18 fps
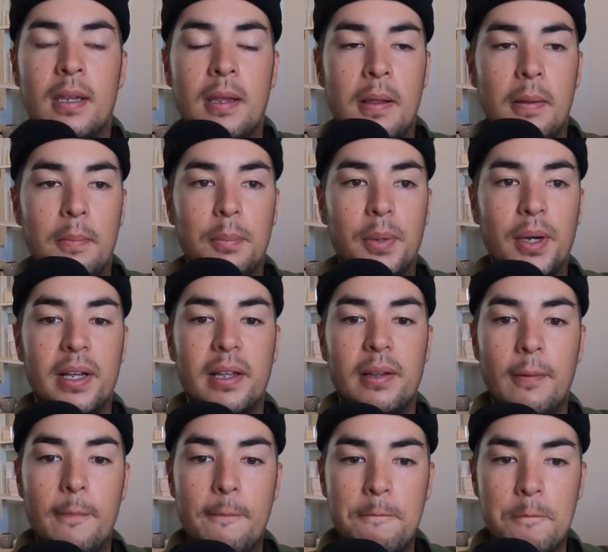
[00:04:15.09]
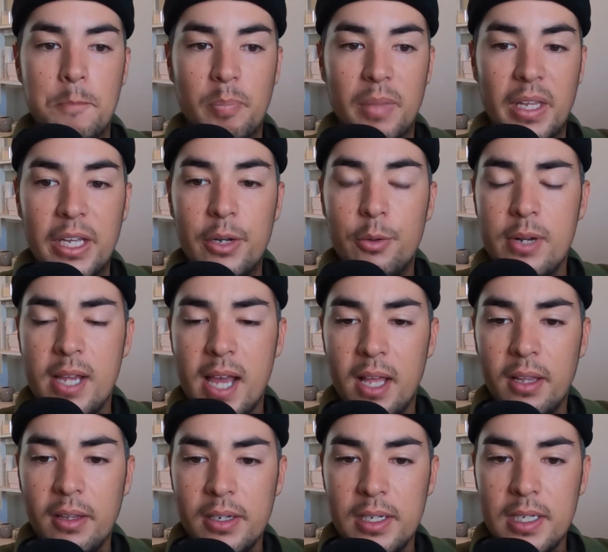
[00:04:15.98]
But in
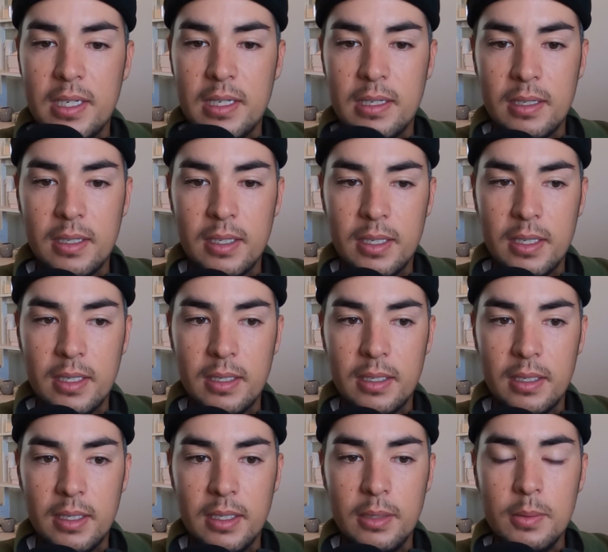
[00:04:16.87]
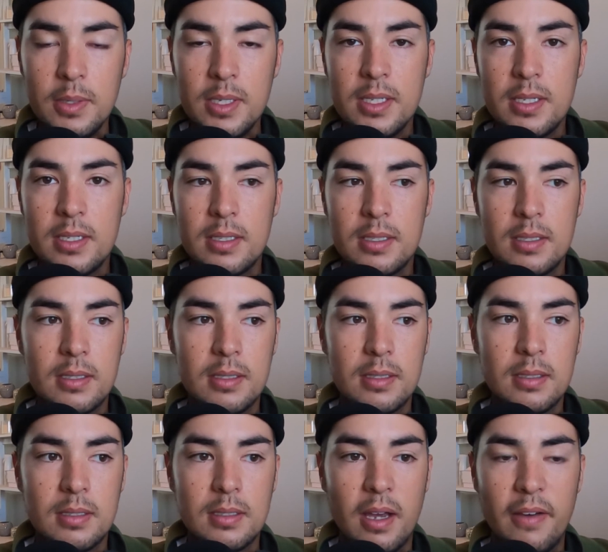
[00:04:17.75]
reality, it
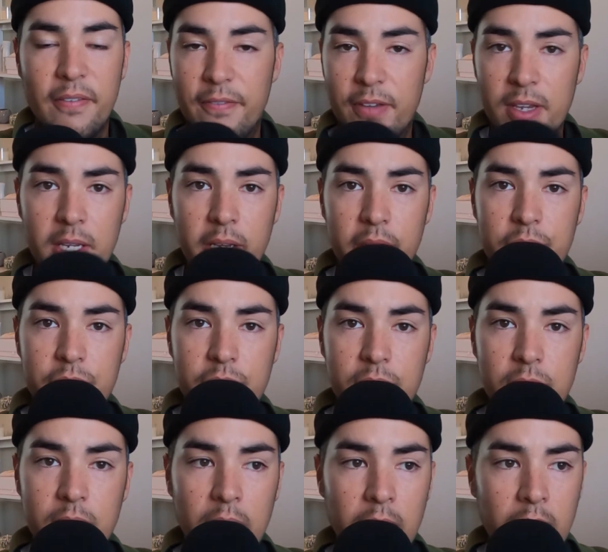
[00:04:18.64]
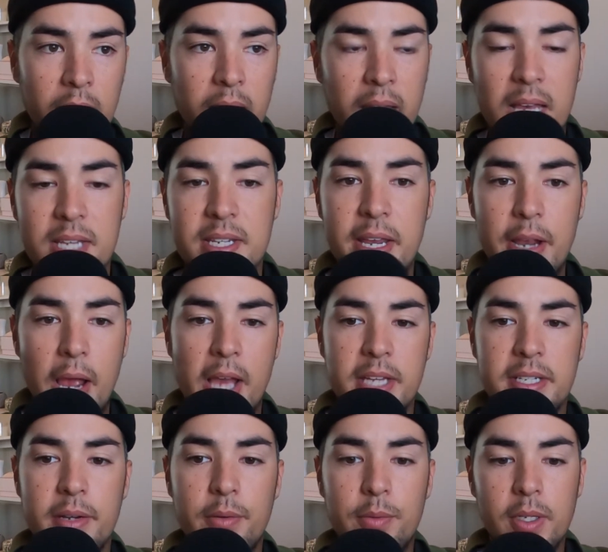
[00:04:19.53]
was a fish. As
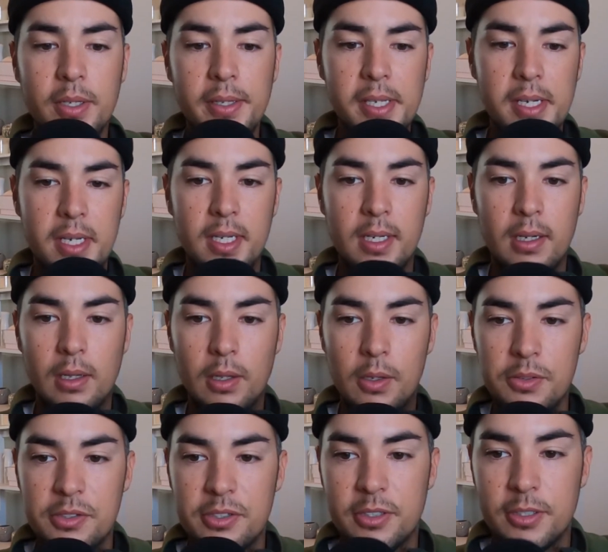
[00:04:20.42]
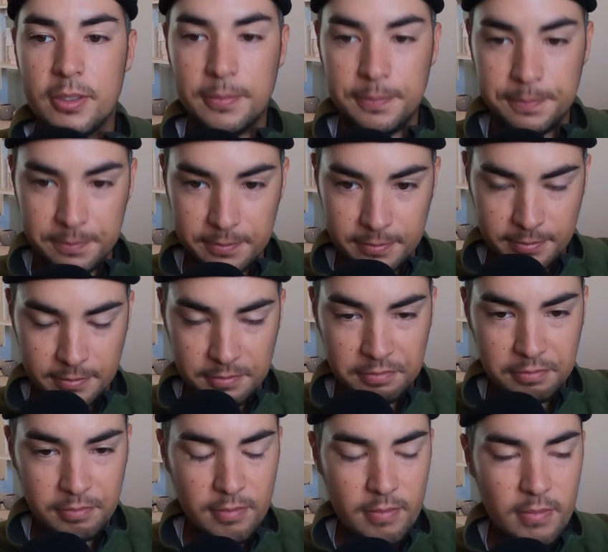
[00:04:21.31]
I reeled it in closer,
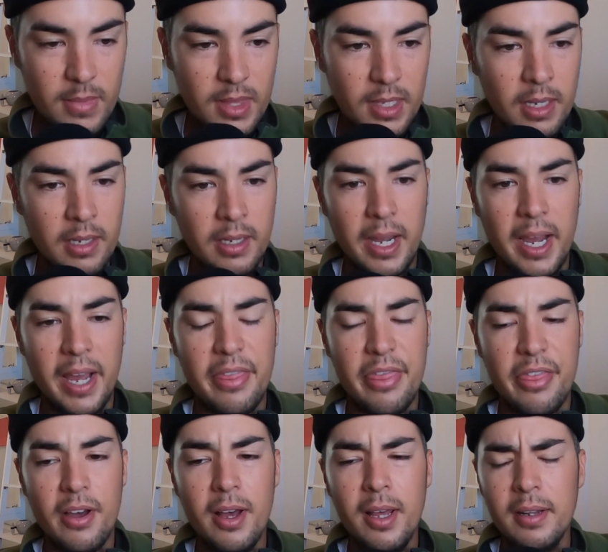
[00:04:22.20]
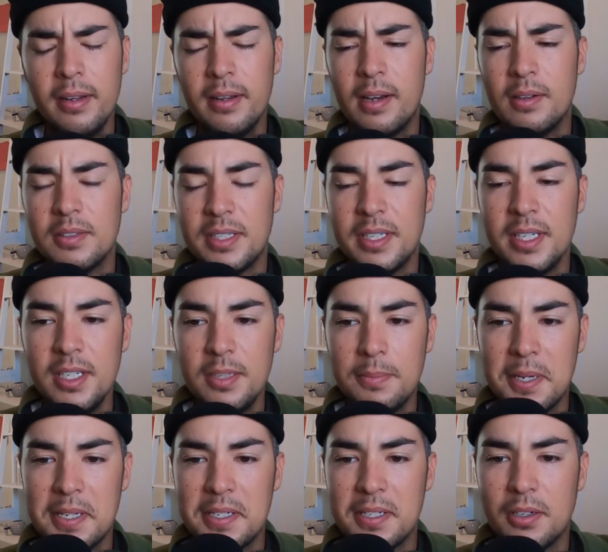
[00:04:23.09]
I was thinking to
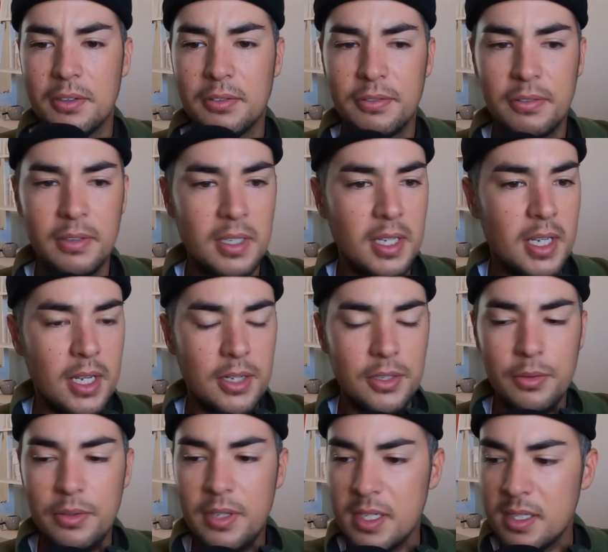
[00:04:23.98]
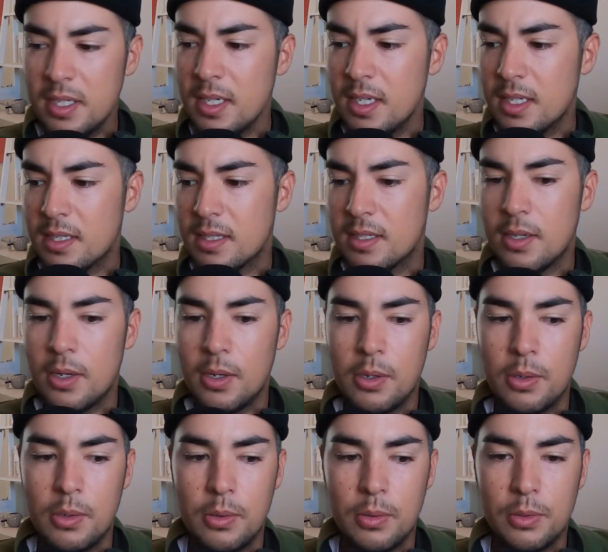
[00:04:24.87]
myself, dude, this thing is
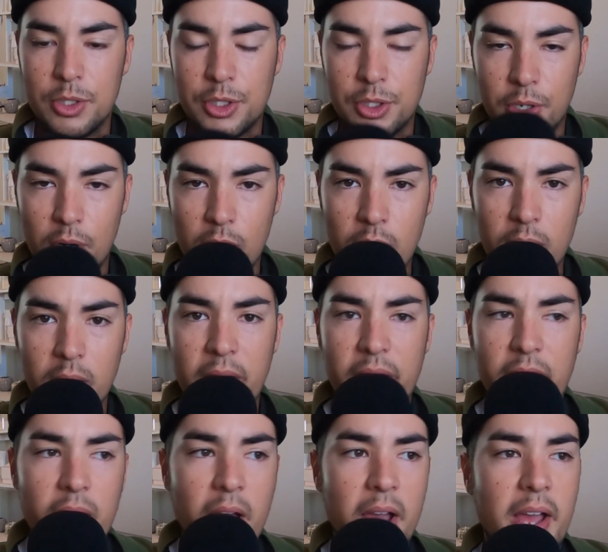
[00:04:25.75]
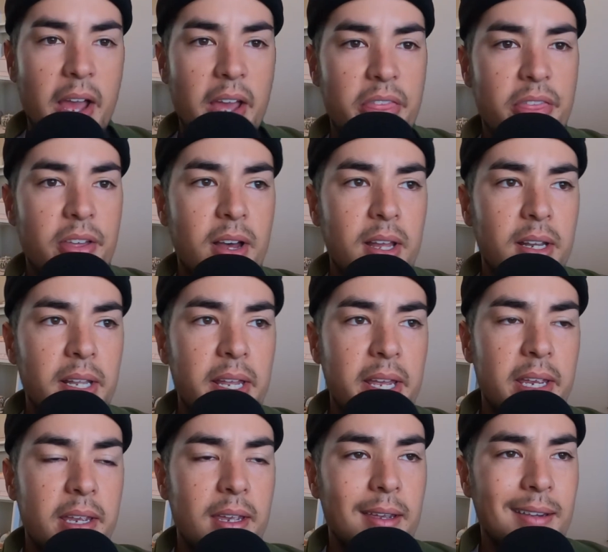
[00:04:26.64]
so strong. I thought
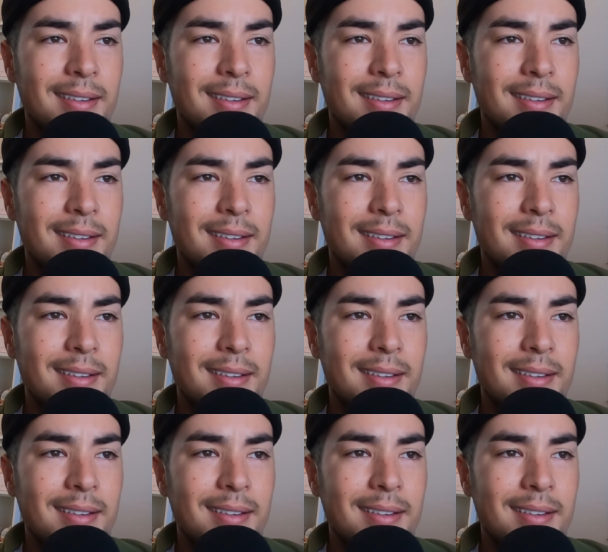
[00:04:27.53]
like,